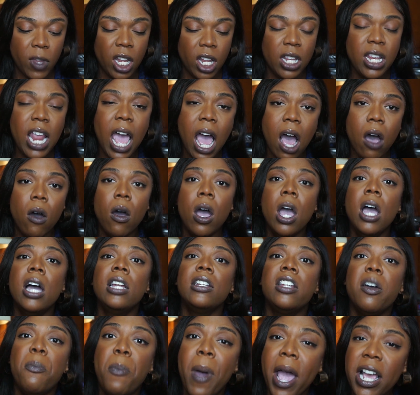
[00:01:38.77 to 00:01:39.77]
Now,
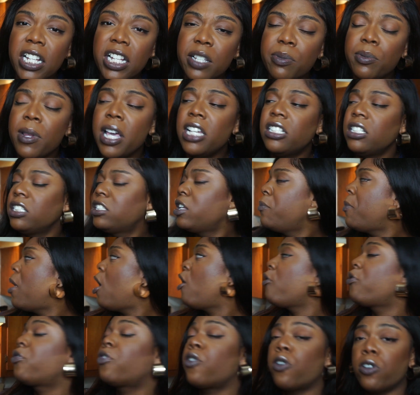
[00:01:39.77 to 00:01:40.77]
the backsplash is
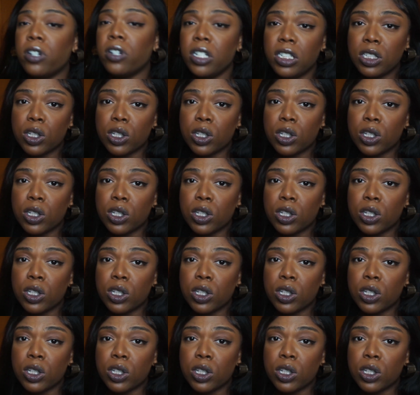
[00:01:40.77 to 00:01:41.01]
about 30